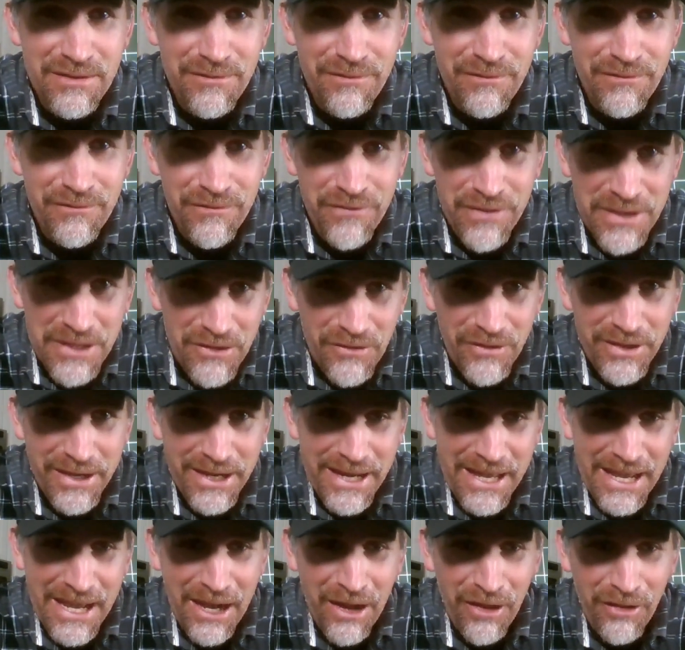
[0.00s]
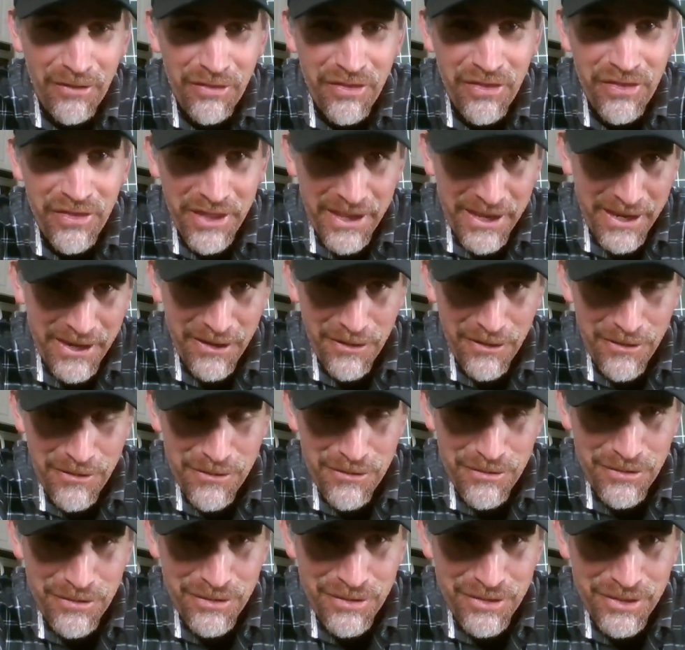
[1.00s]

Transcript: feeling out there?